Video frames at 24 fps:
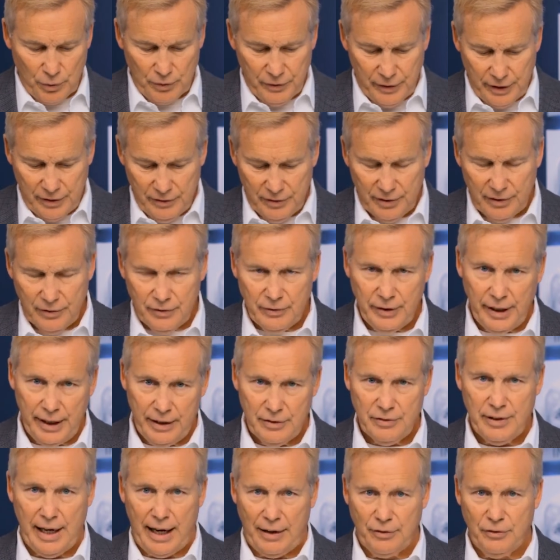things that
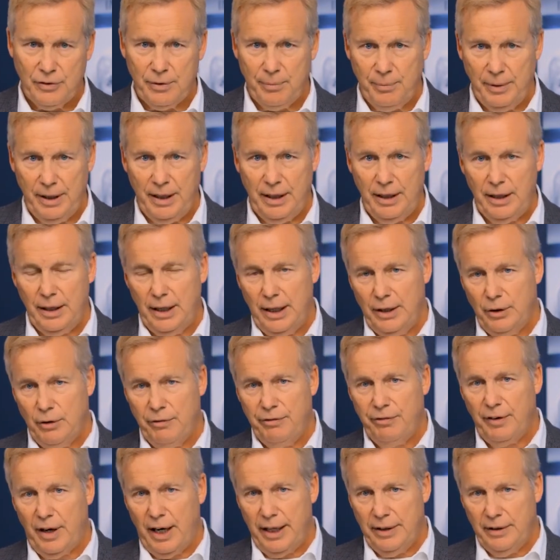stands out to me, and you
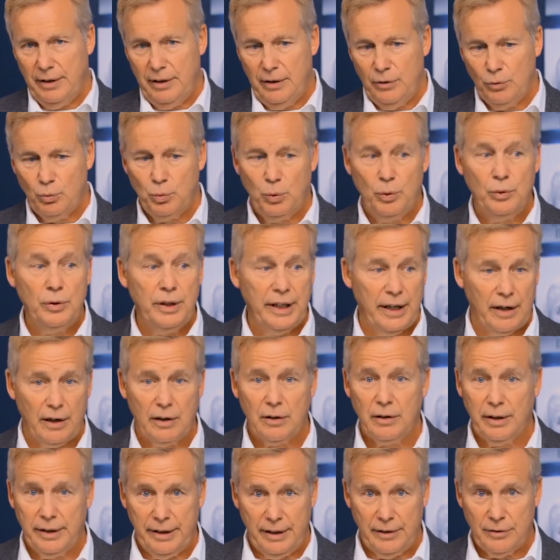find these wound care
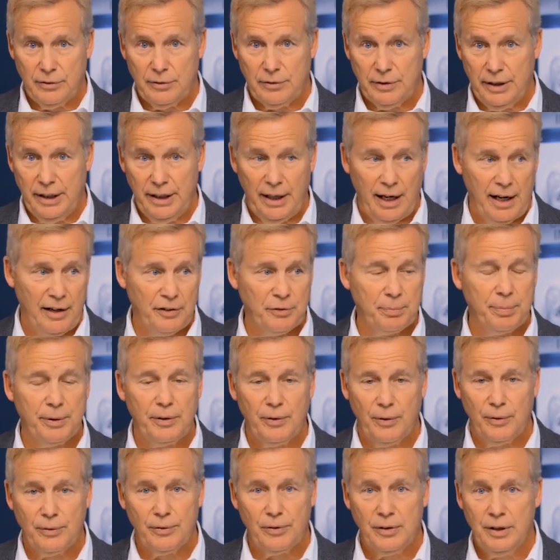clinics in
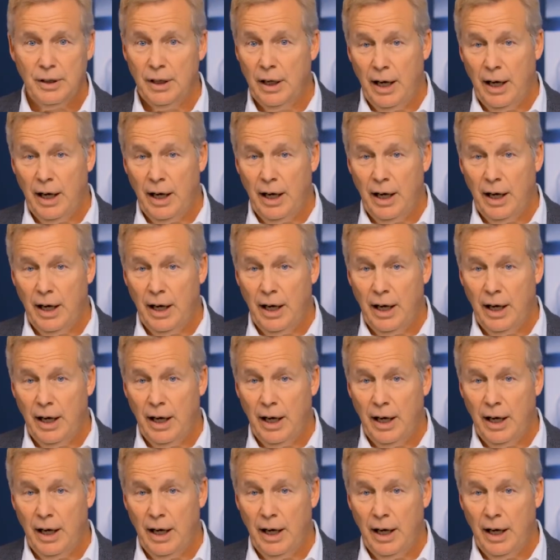hospitals,